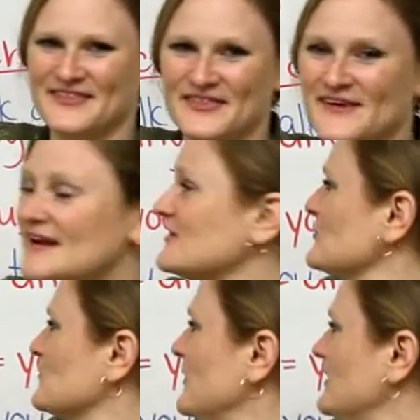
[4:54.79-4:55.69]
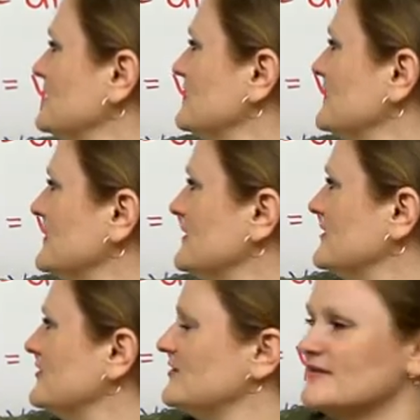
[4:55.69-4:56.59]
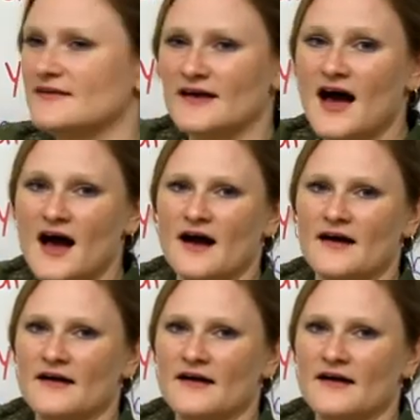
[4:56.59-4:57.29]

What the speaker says: The next one is a,